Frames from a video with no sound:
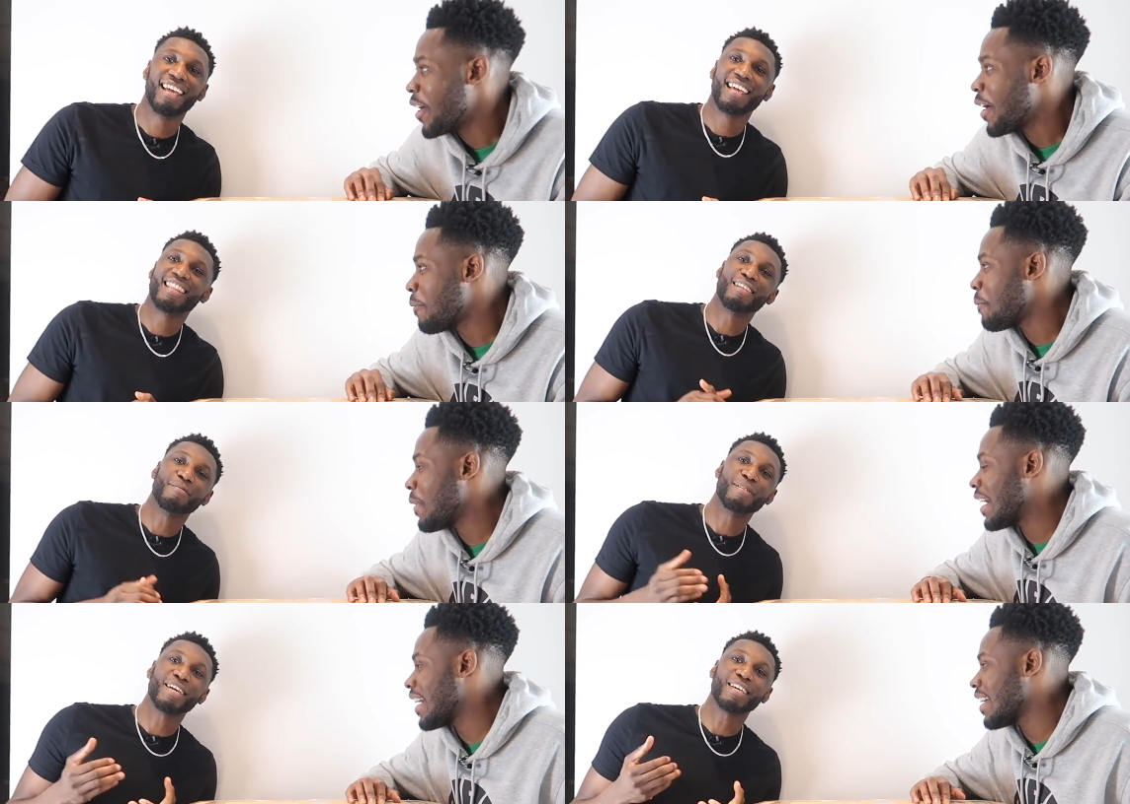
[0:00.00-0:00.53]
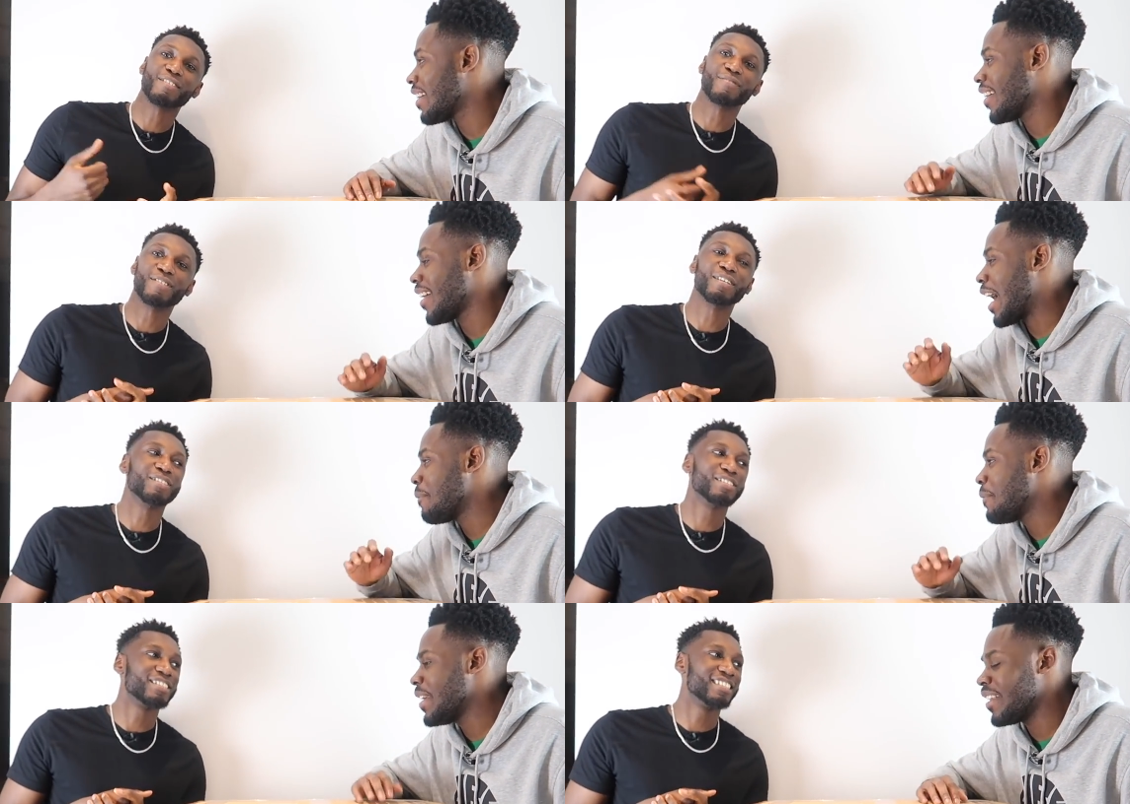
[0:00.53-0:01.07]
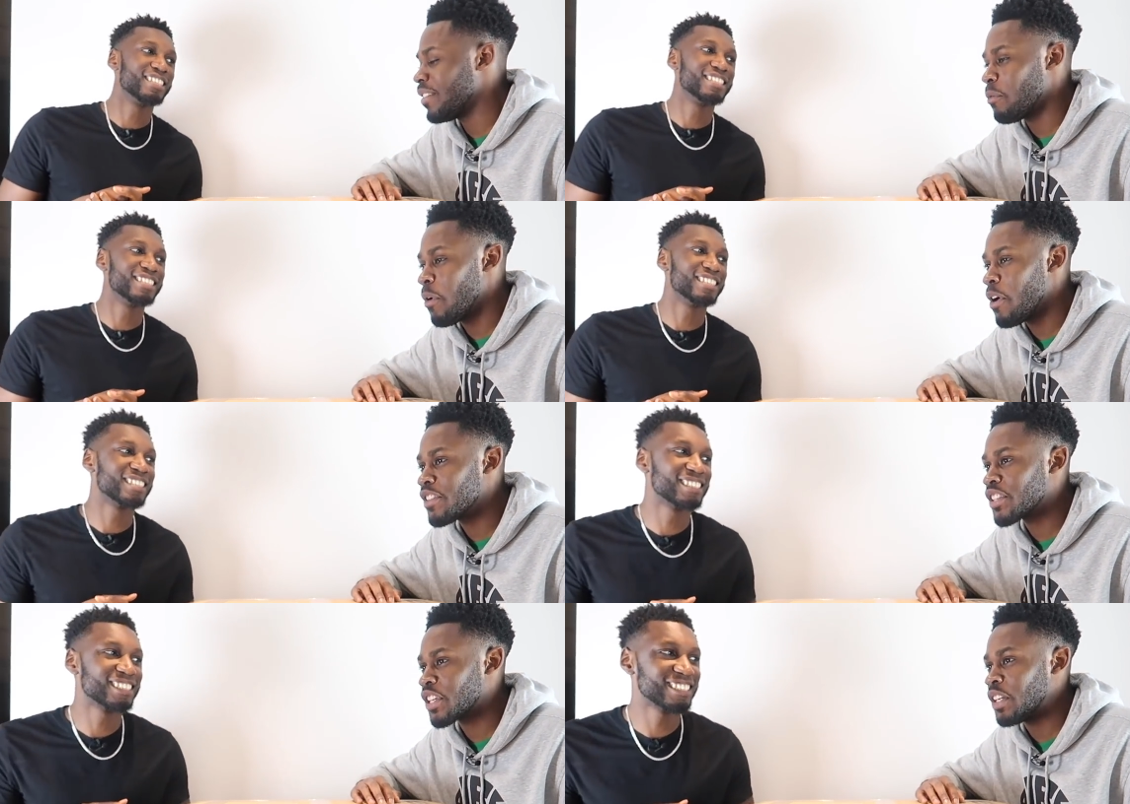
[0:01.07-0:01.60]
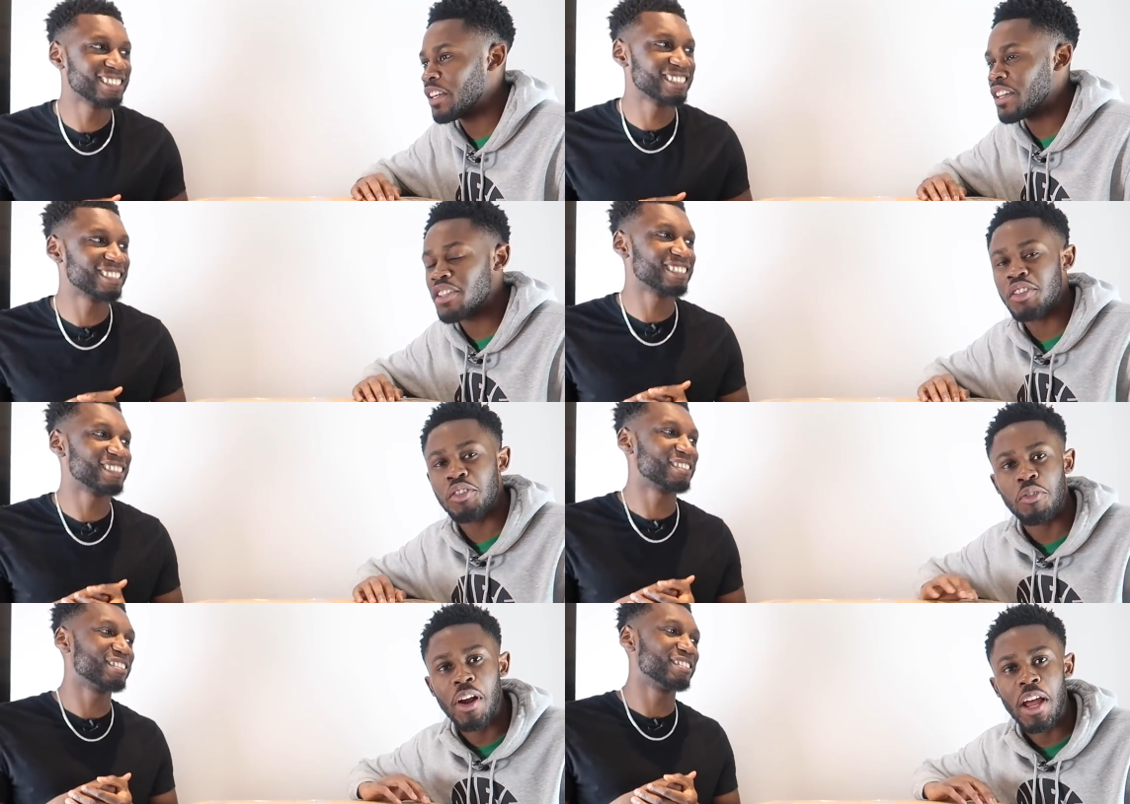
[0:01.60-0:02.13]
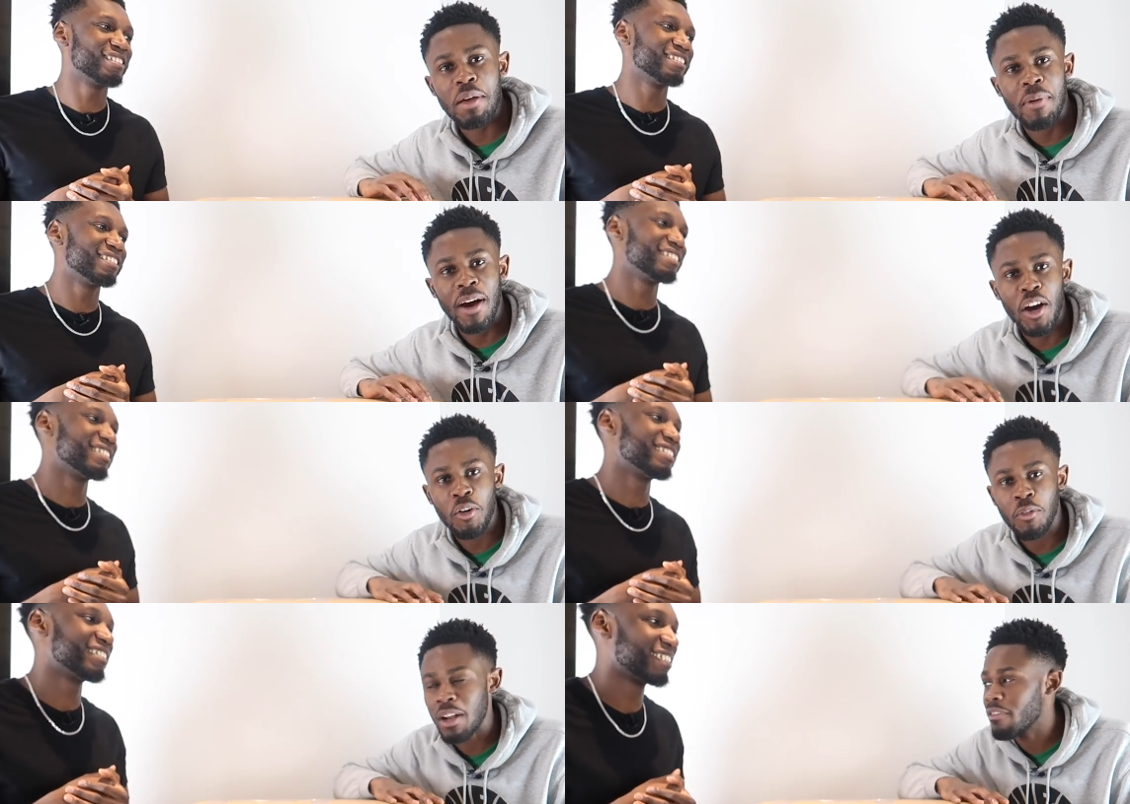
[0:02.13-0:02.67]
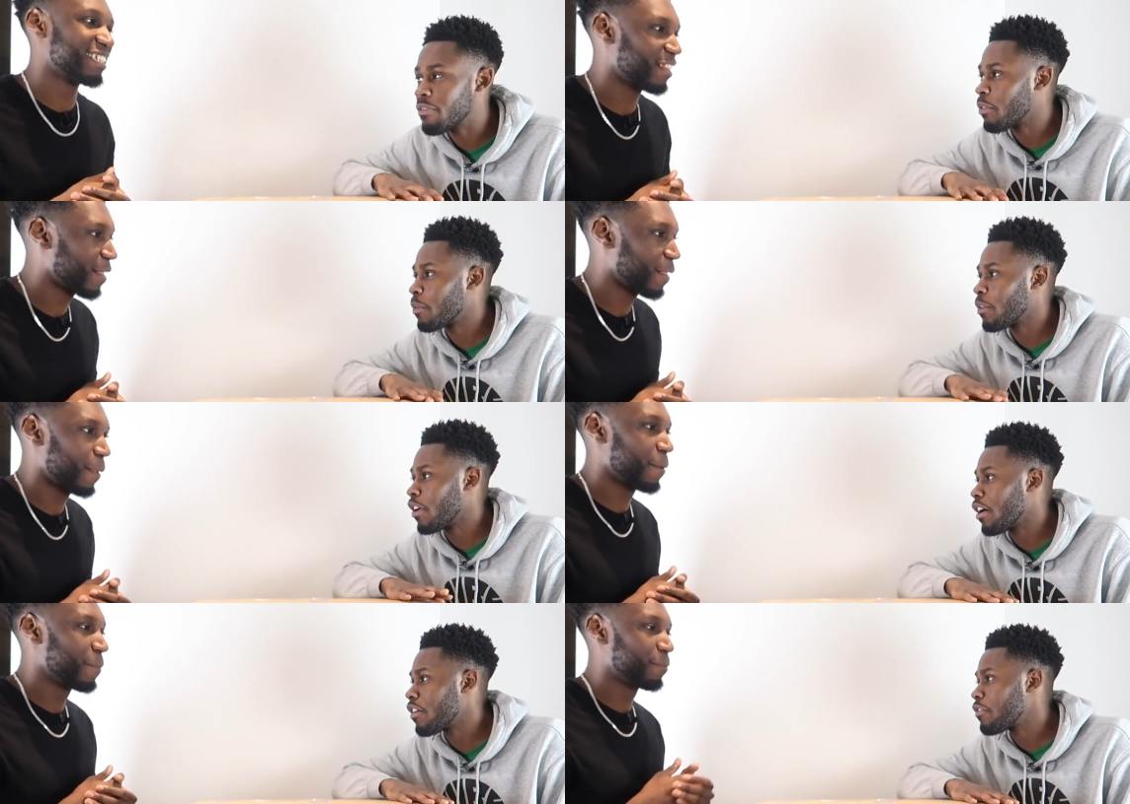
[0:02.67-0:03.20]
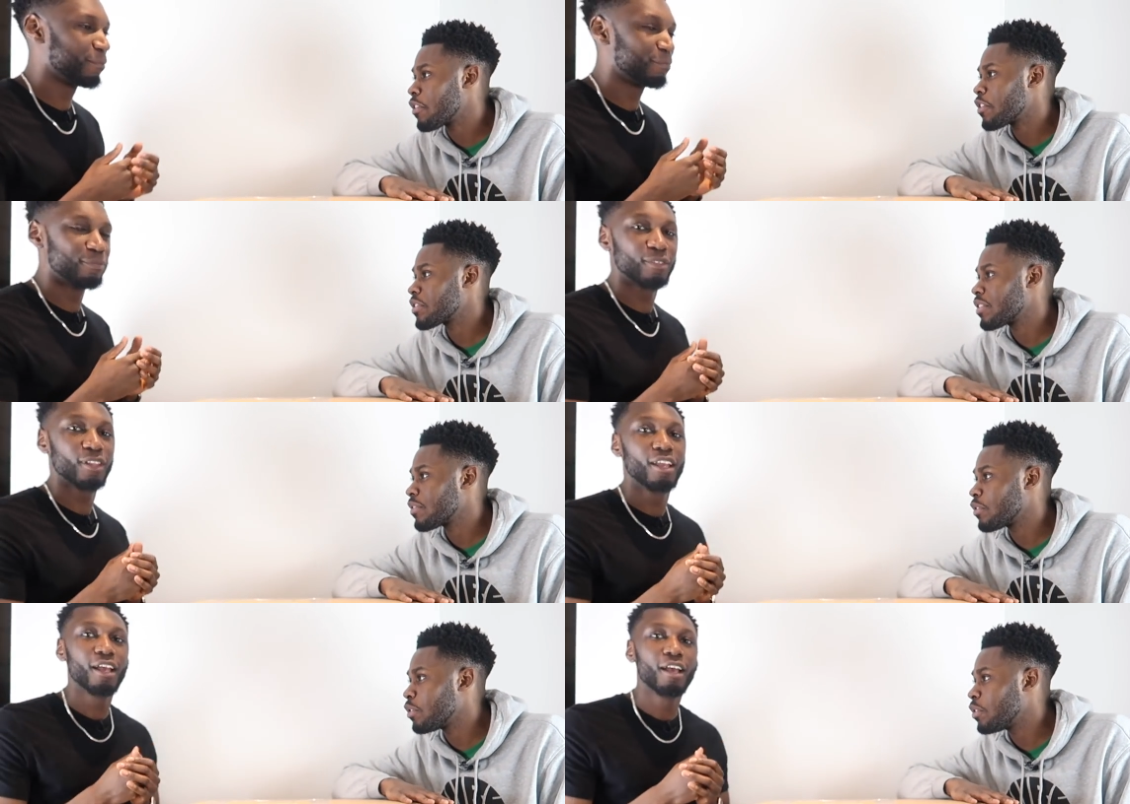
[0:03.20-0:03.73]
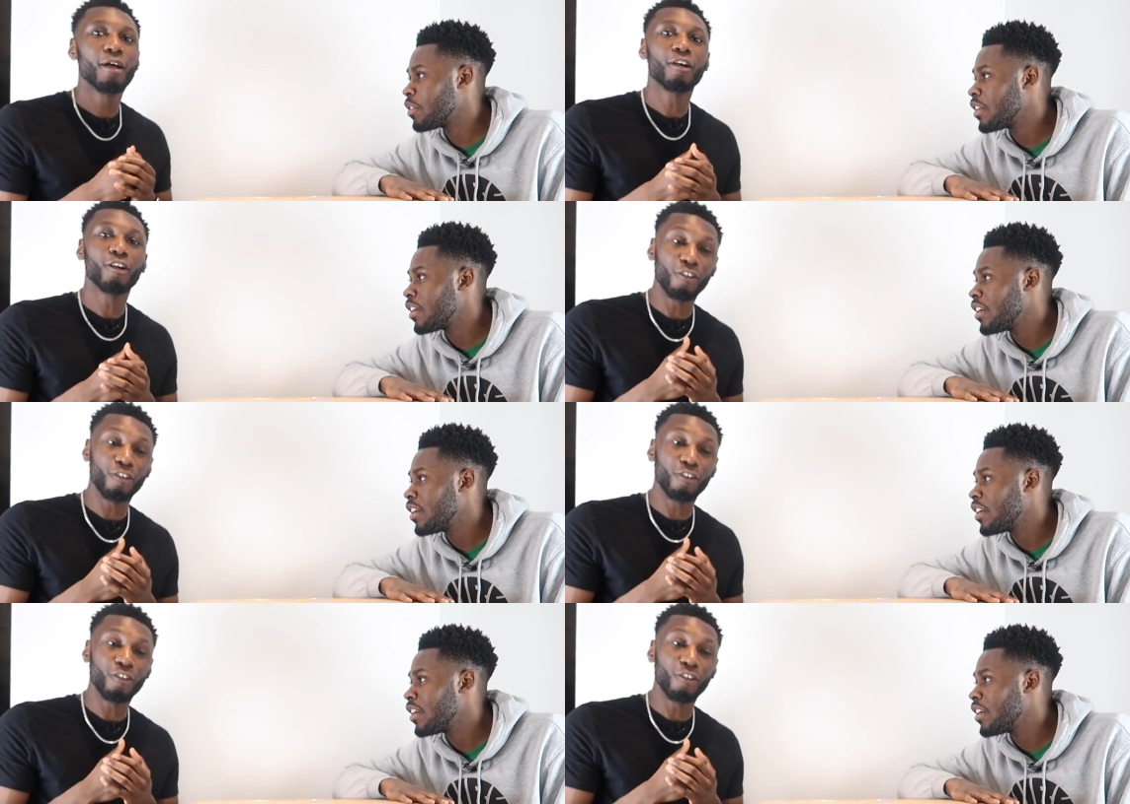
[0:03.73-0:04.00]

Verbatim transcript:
Speaker 1: It's the biggest I mean, words cannot describe how grateful we are, first of all.